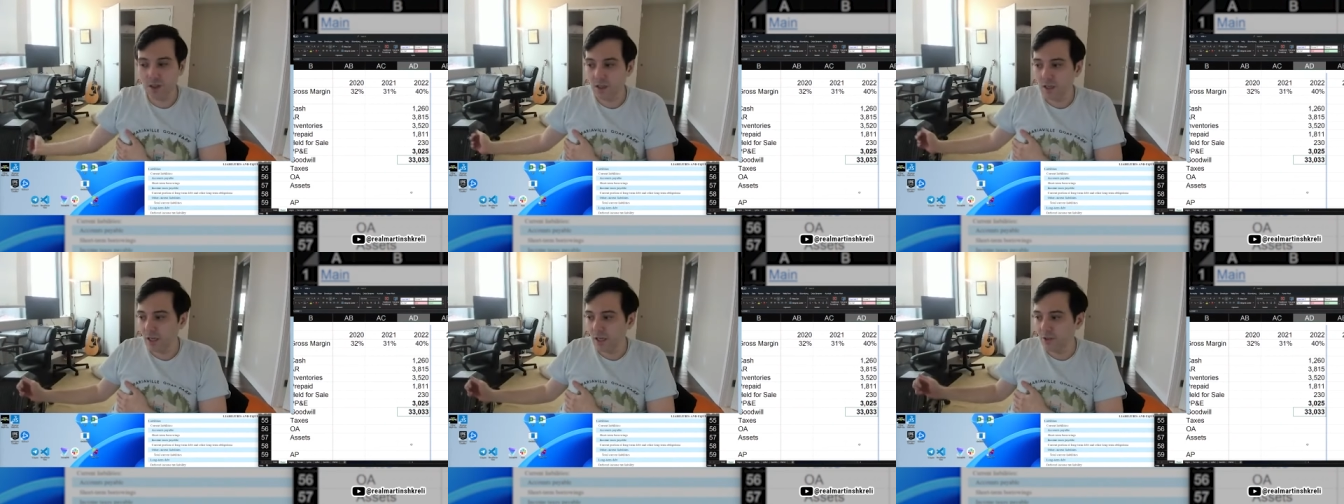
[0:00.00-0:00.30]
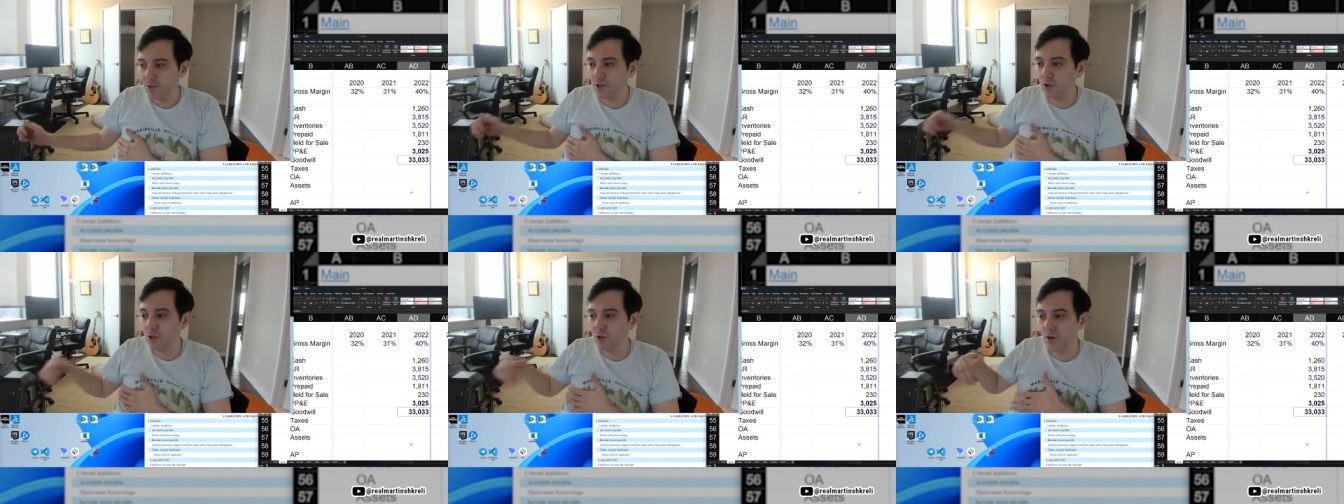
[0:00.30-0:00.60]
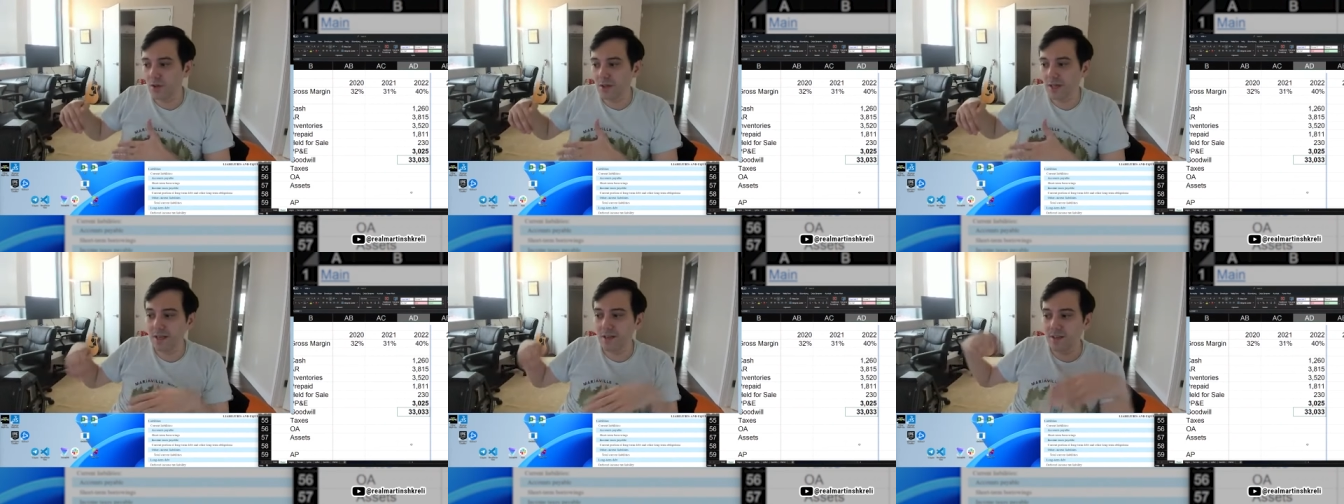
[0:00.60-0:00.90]
and you could
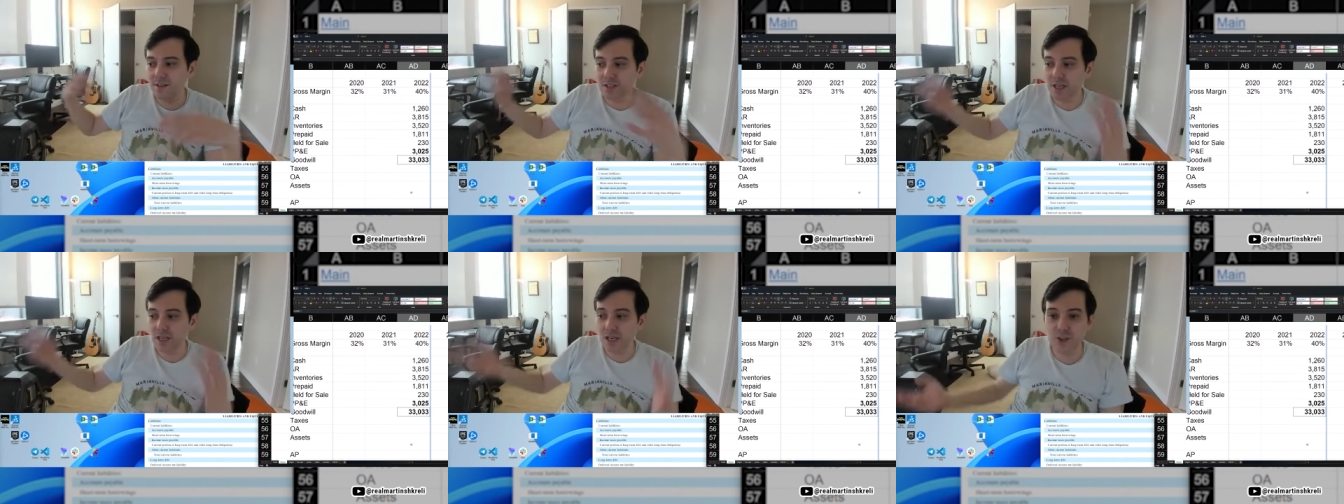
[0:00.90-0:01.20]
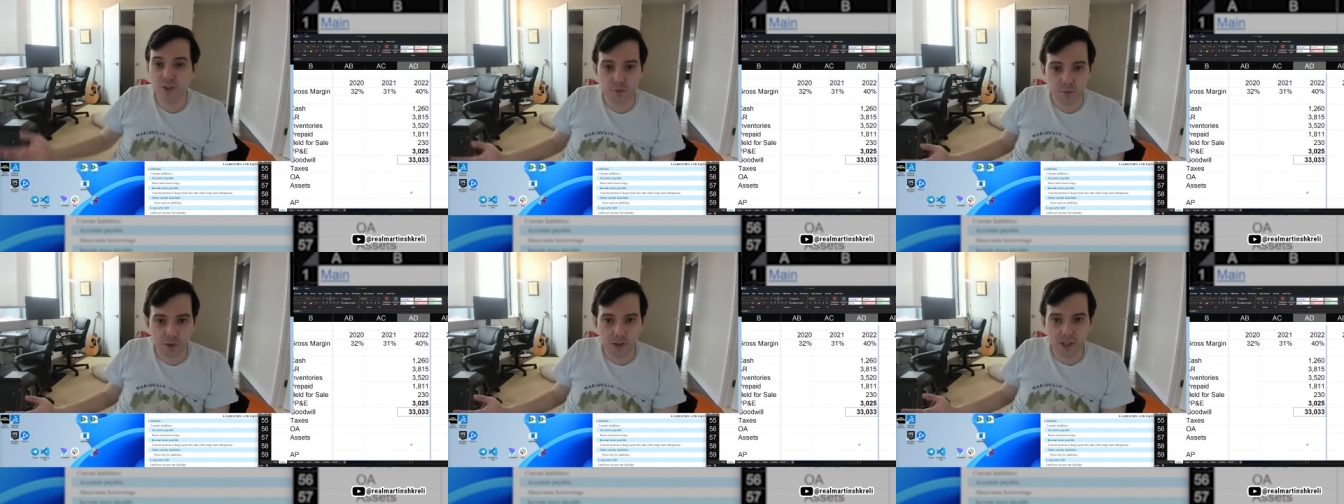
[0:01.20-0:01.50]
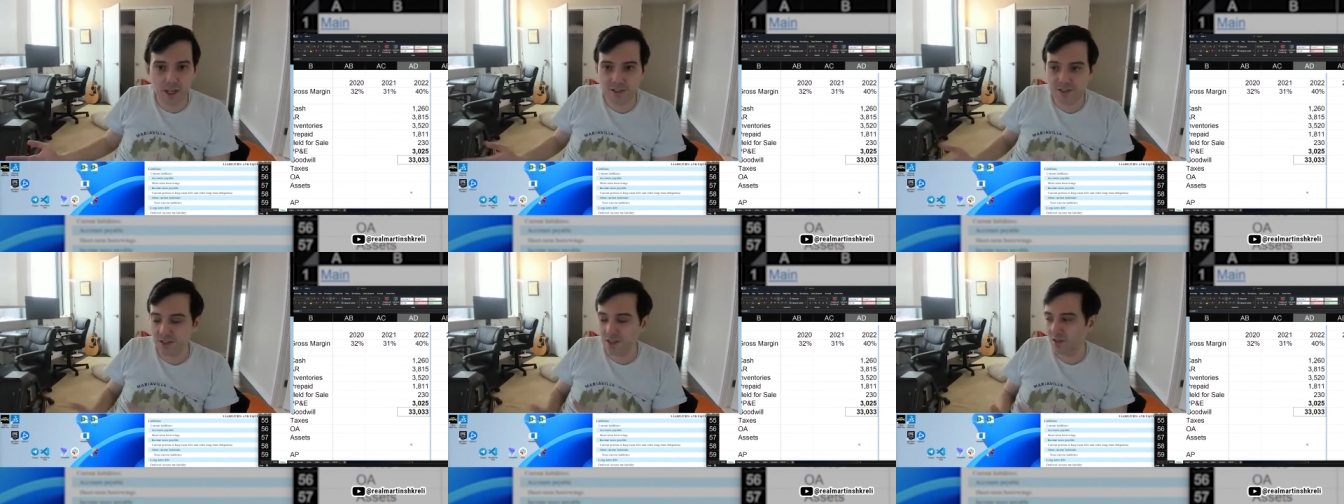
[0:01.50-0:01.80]
call that an intangible
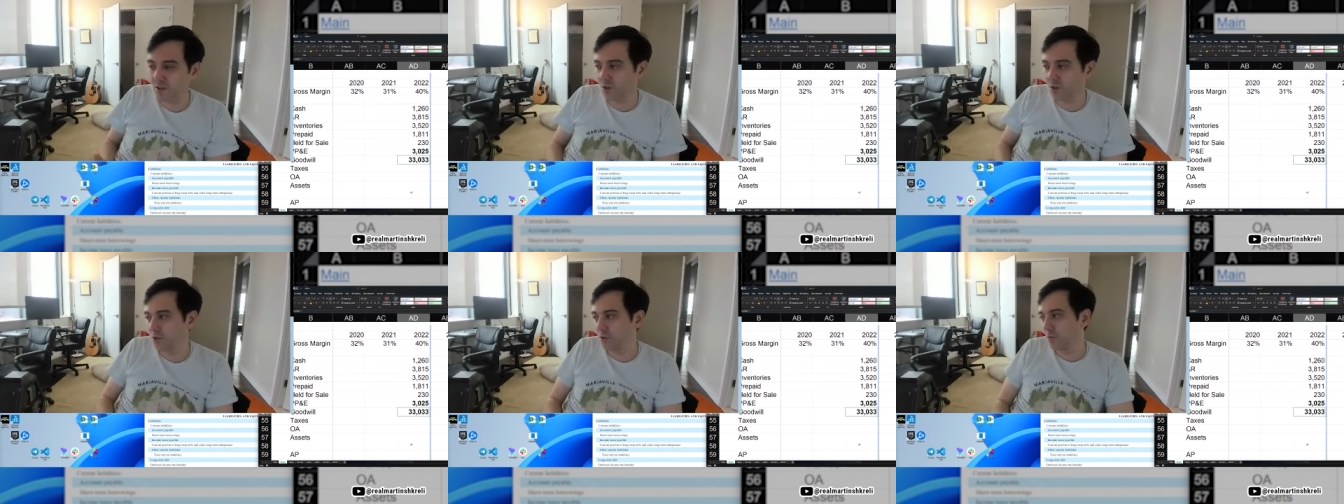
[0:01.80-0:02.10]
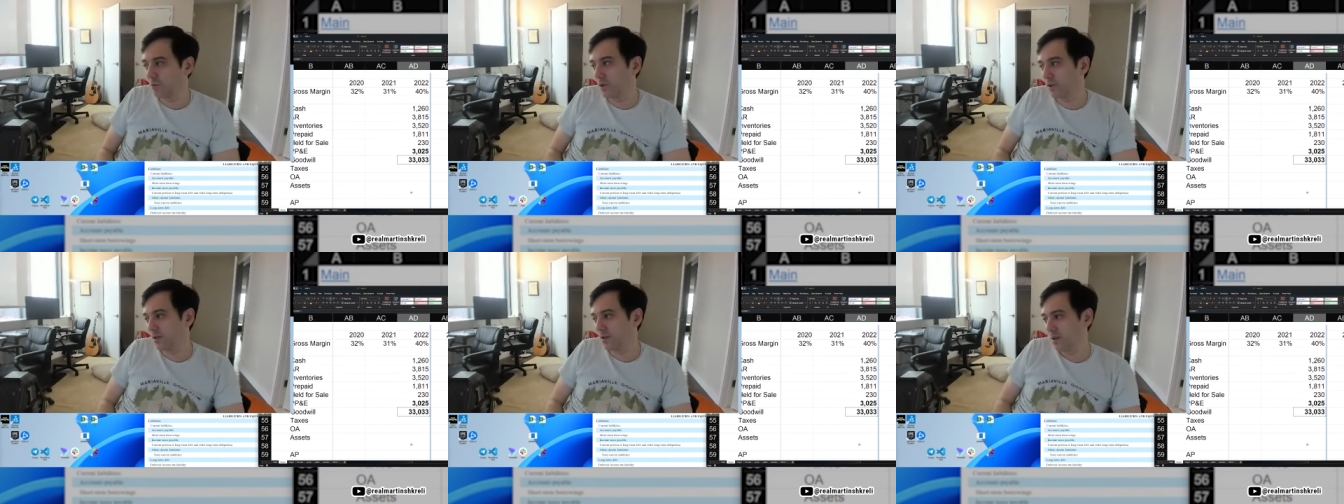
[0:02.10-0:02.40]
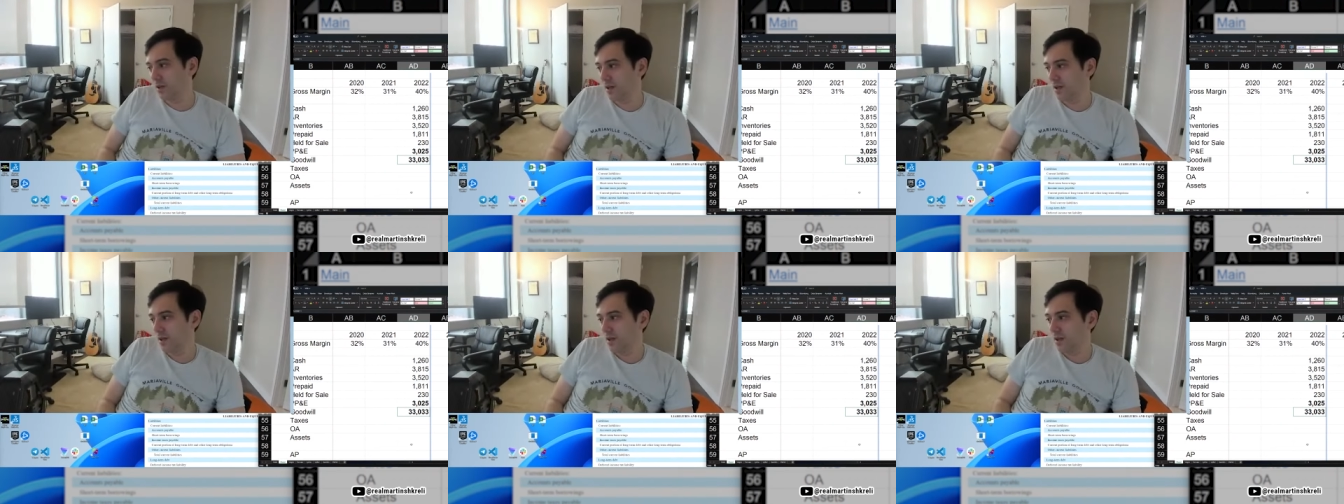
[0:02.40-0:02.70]
asset or goodwill.